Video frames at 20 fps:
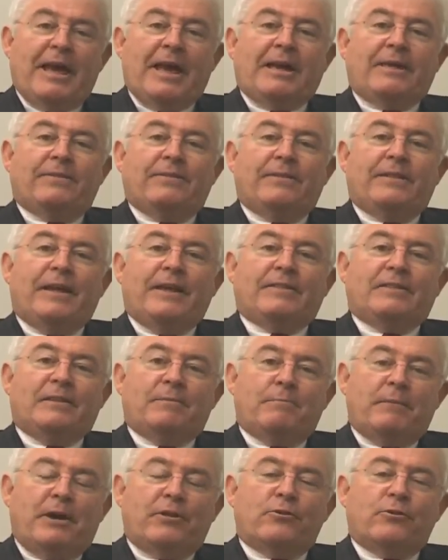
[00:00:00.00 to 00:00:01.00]
and that
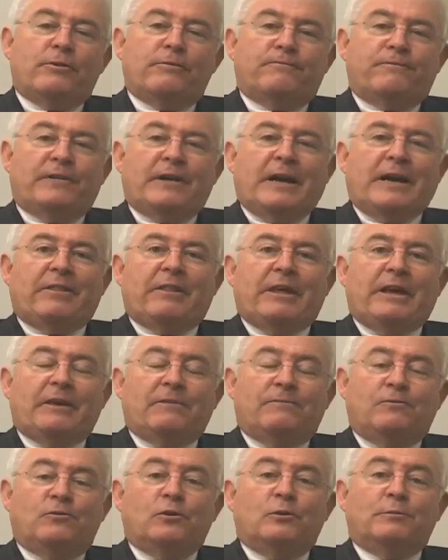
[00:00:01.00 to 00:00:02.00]
the mother and father
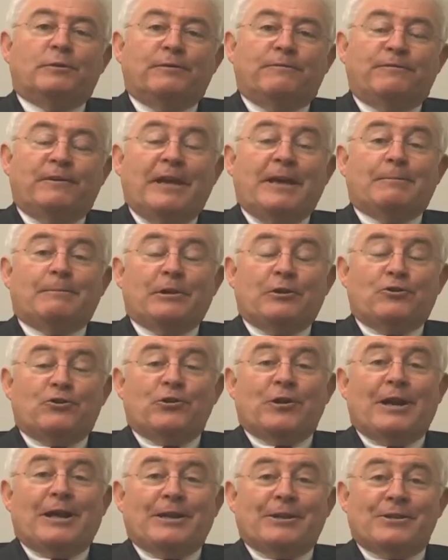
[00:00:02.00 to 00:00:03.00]
had formed a family
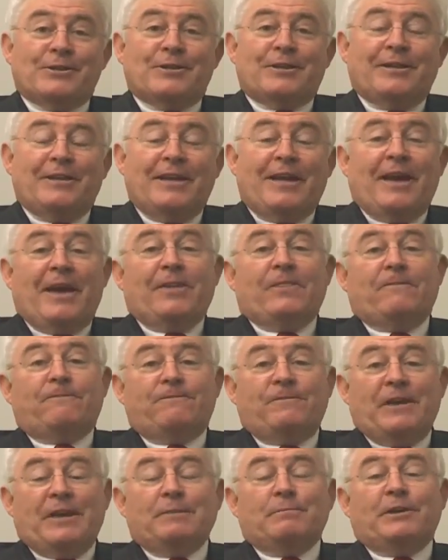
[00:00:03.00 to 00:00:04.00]
trust, and the
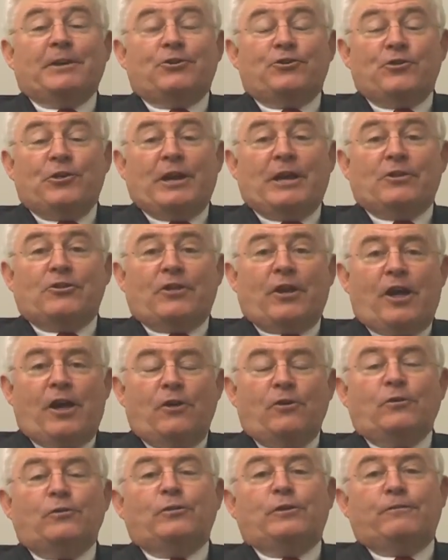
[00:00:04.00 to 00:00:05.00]
family trust
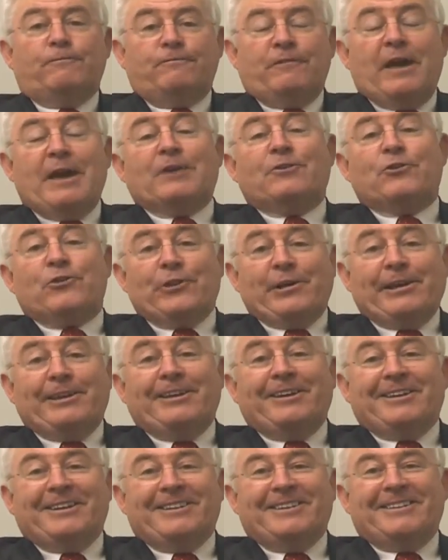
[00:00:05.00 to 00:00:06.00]
owned the
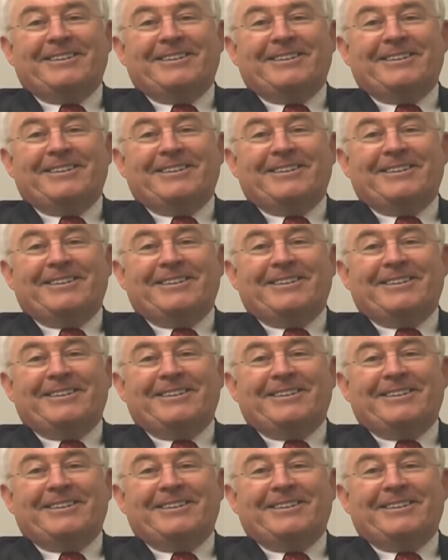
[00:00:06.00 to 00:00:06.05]
factory.